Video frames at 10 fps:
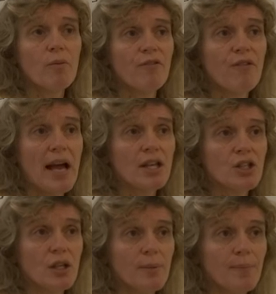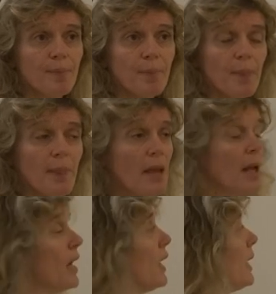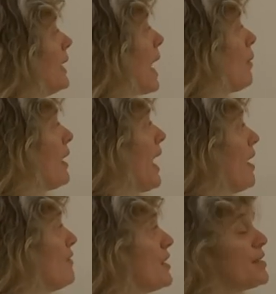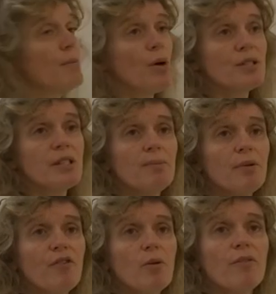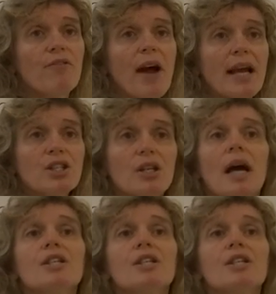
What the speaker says: of fraction. Now when I have it as the most simple form of fraction, I